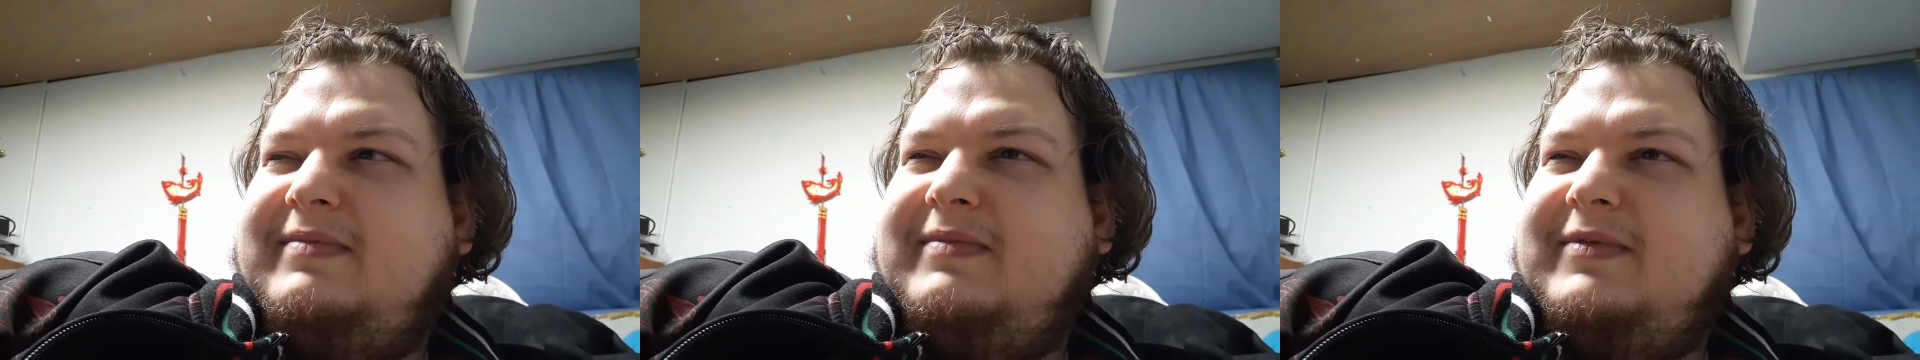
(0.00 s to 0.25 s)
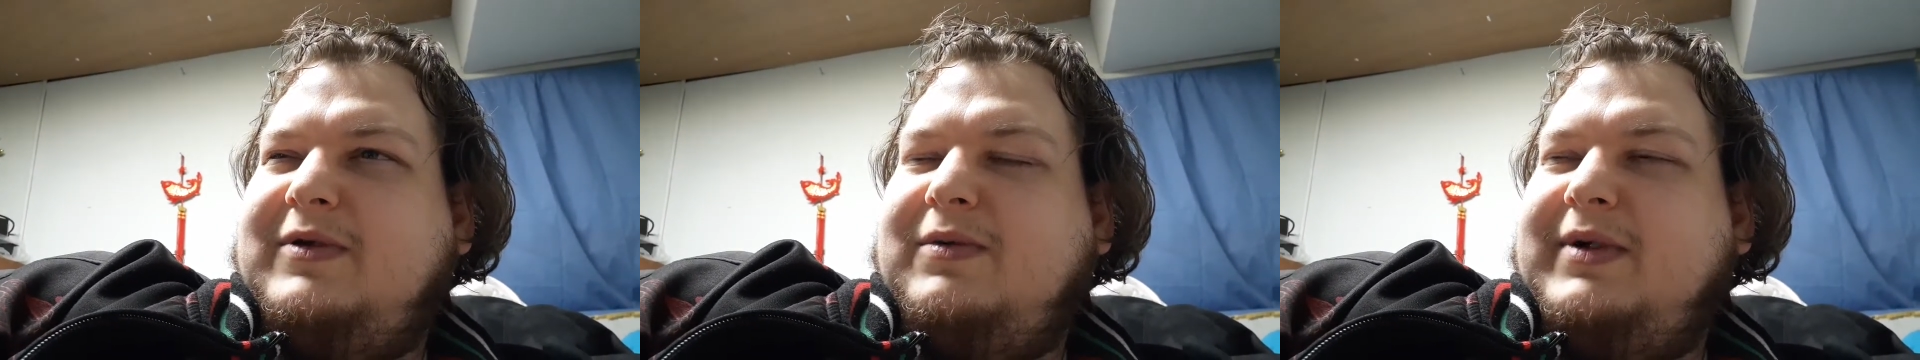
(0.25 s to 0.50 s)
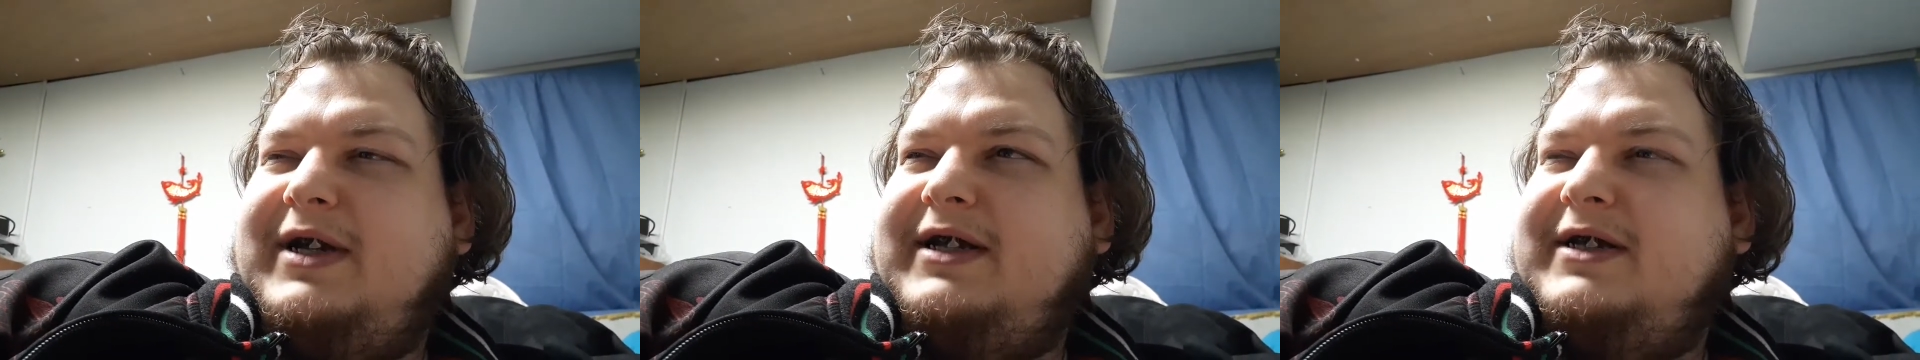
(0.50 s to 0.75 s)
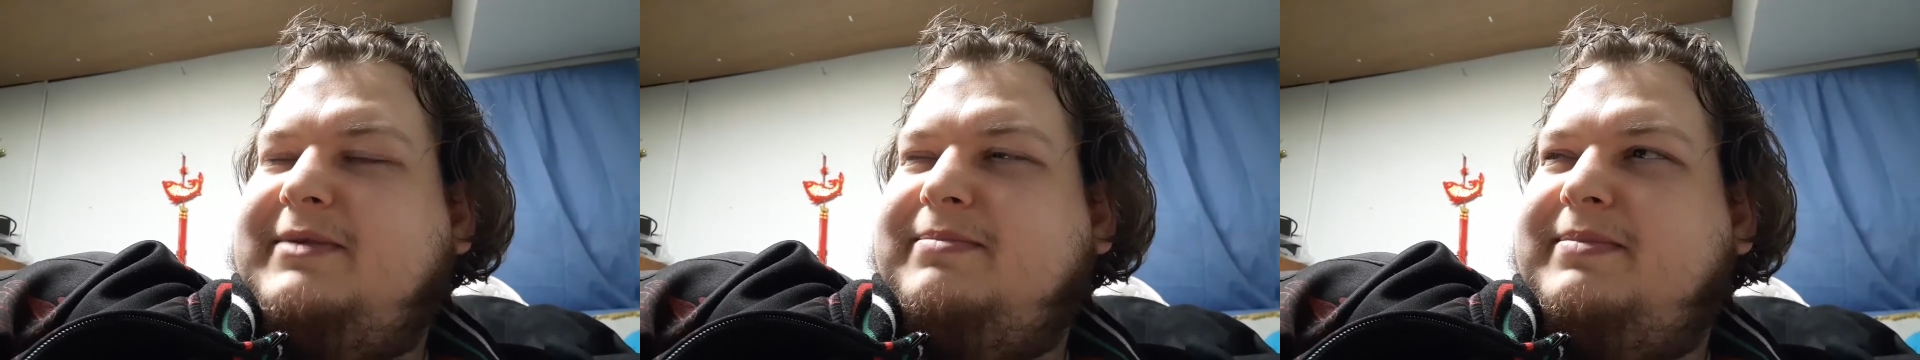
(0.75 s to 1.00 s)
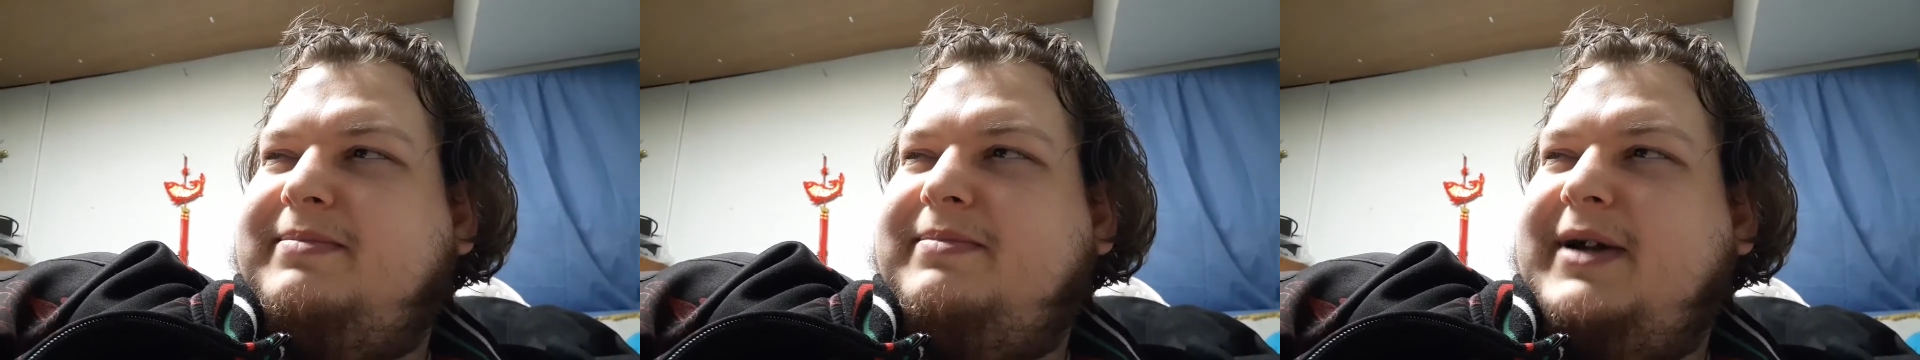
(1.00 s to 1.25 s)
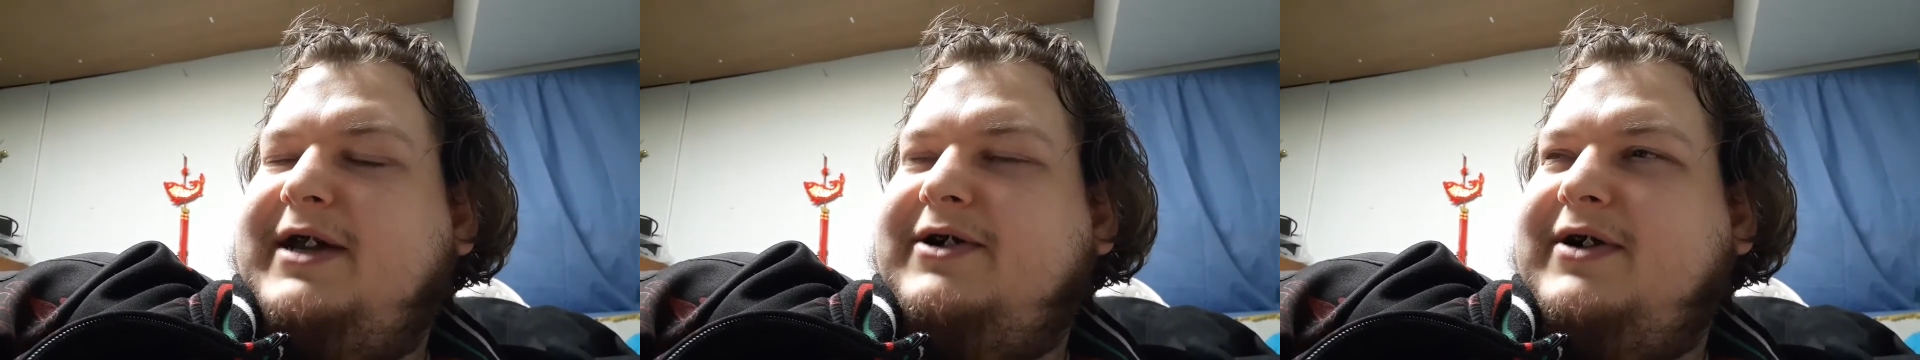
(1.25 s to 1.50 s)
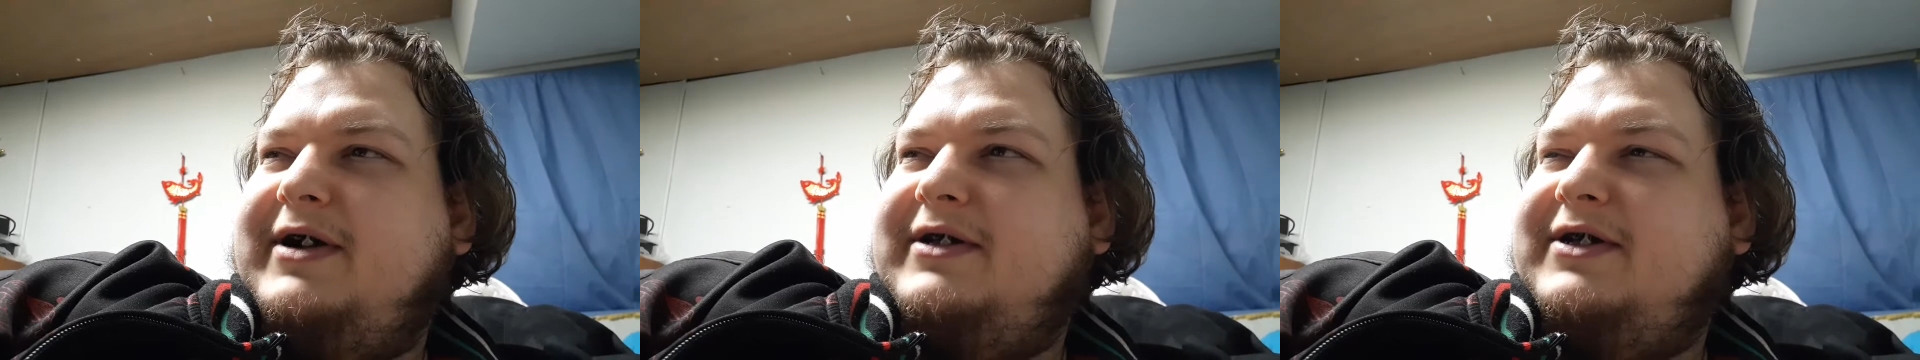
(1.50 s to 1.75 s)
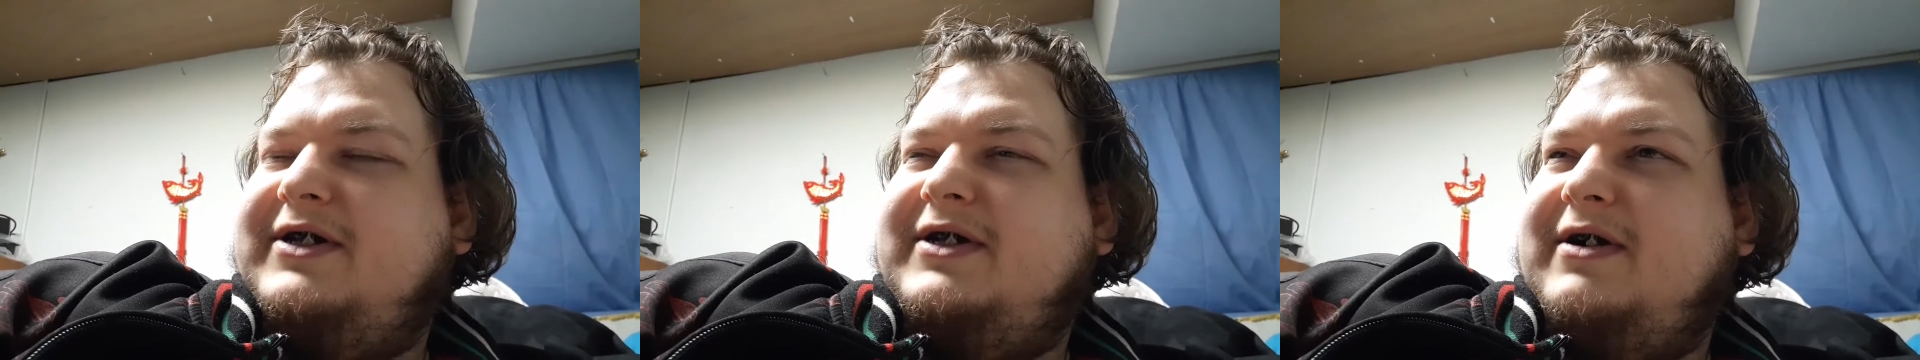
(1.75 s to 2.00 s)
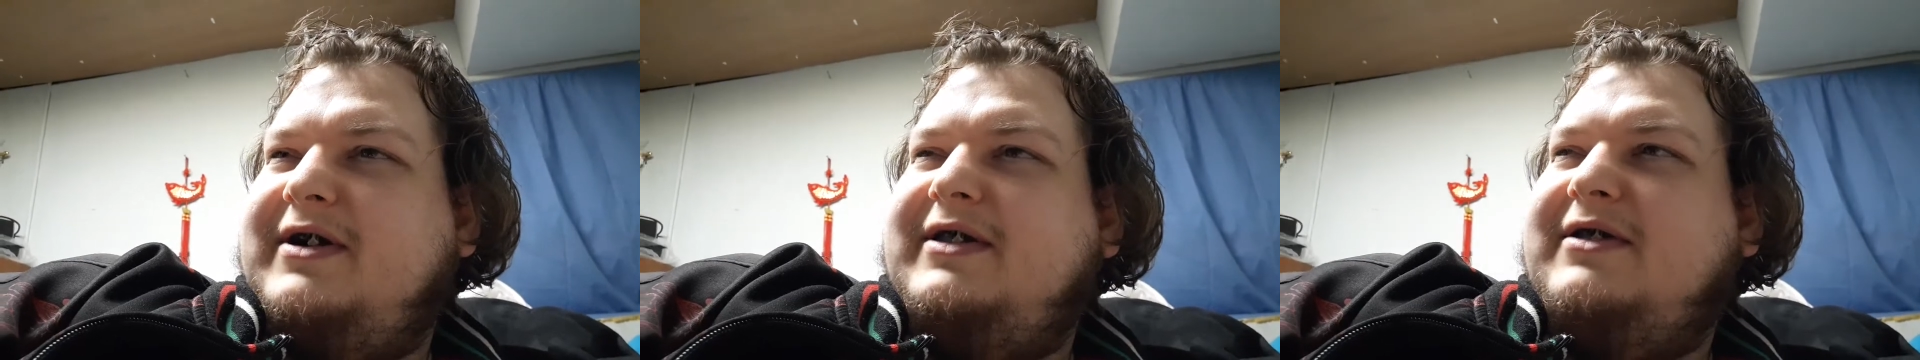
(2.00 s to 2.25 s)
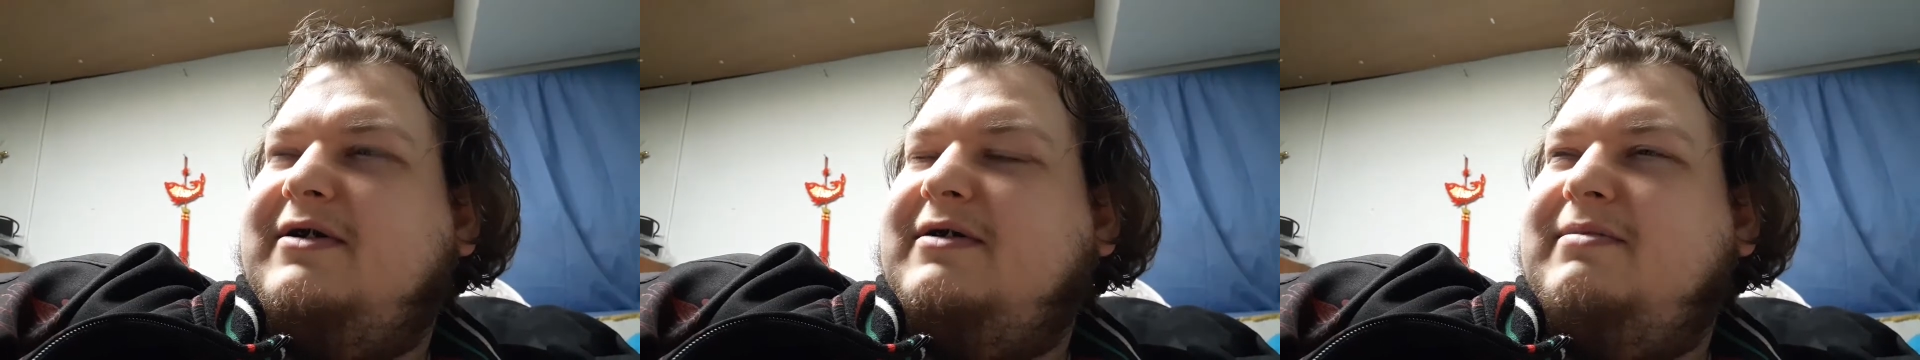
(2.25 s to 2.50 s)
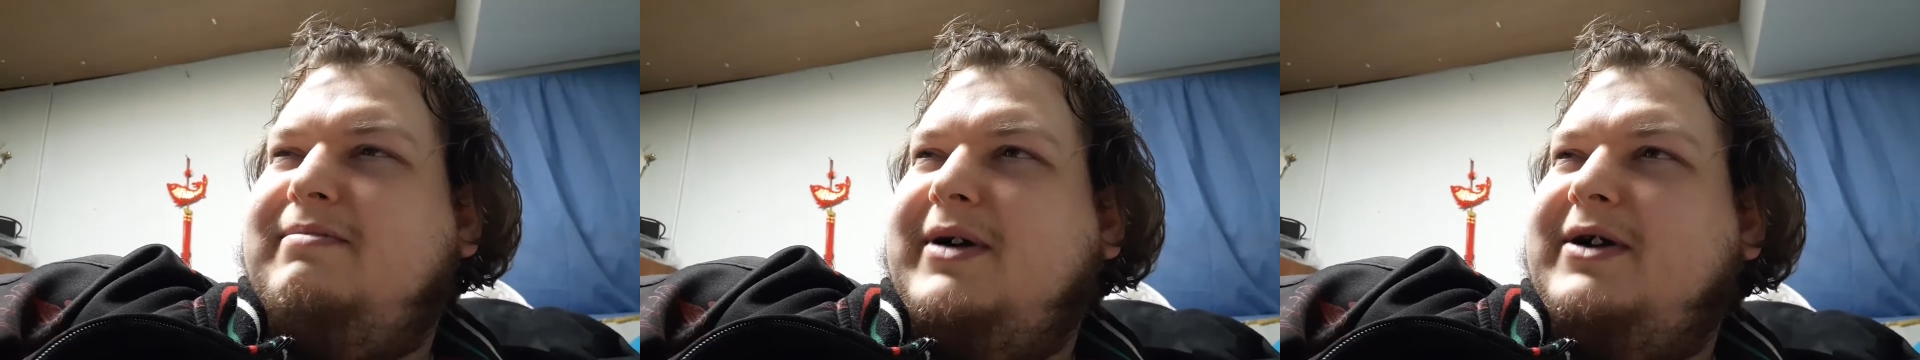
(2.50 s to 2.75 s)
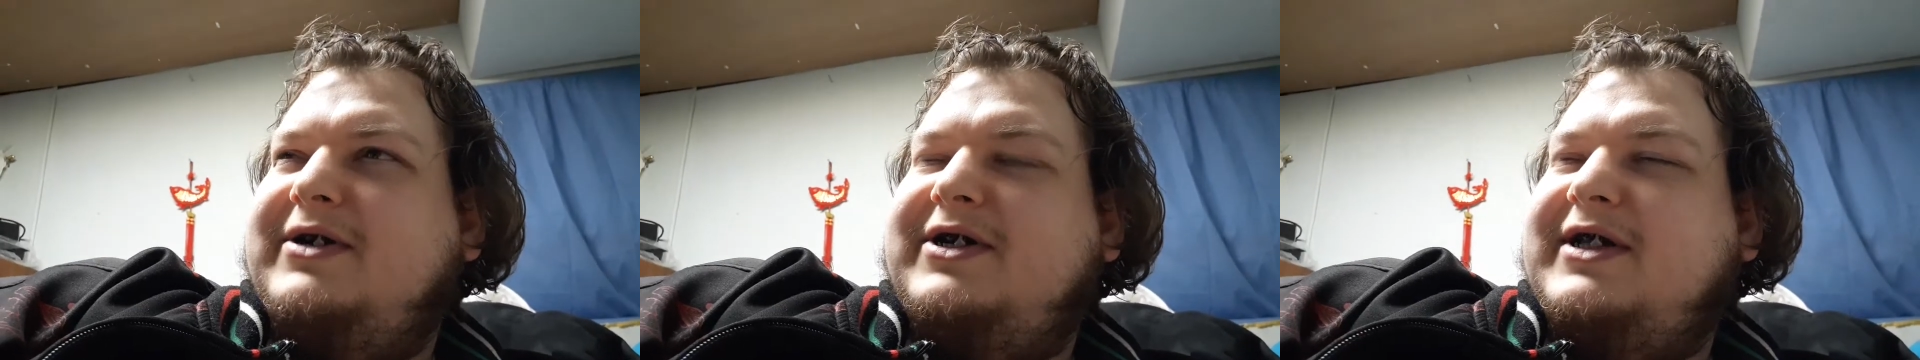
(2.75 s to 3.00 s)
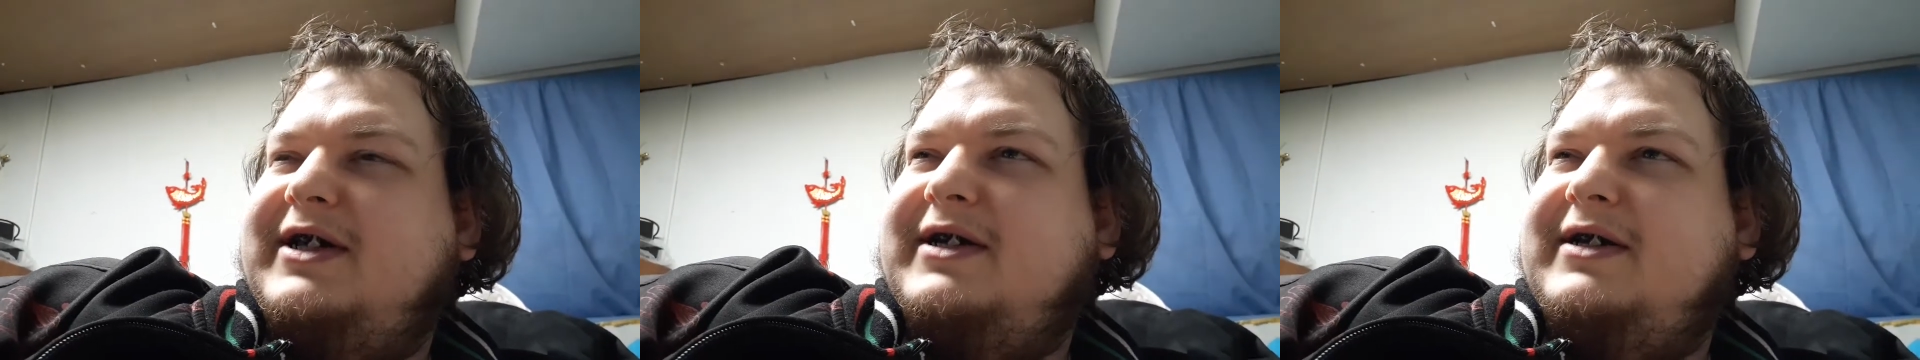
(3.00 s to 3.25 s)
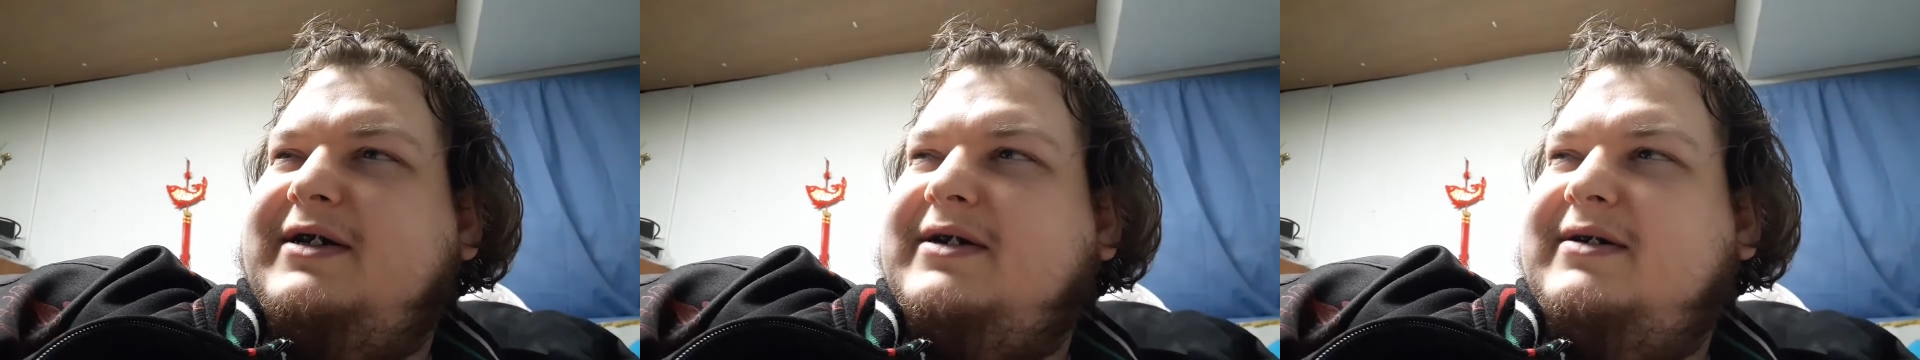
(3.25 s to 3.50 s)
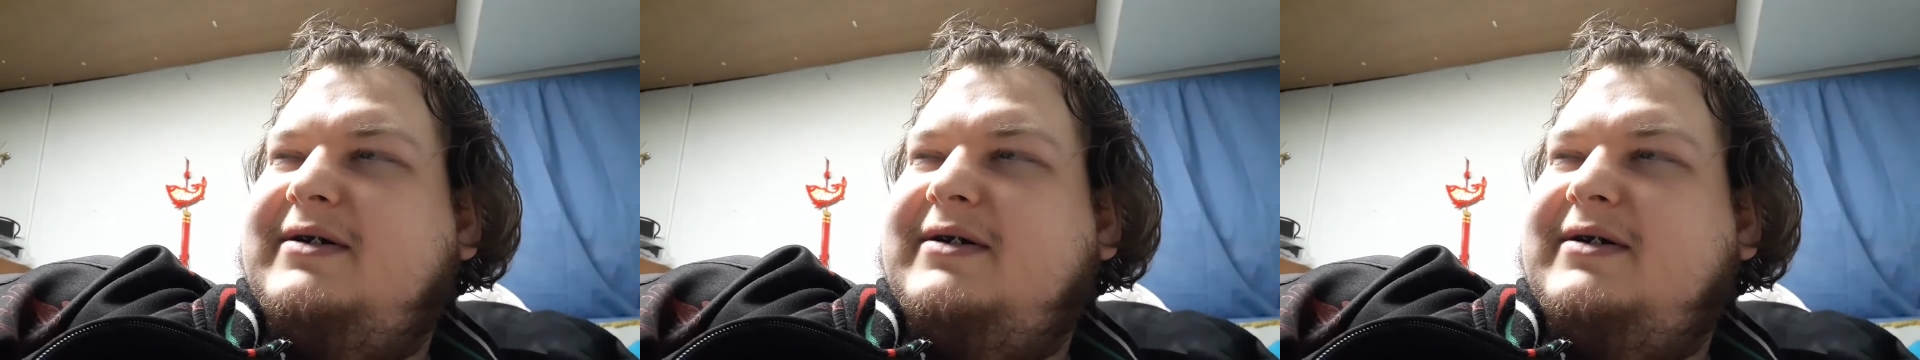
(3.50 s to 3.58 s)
well, what is it? Patreon started their own merch thing.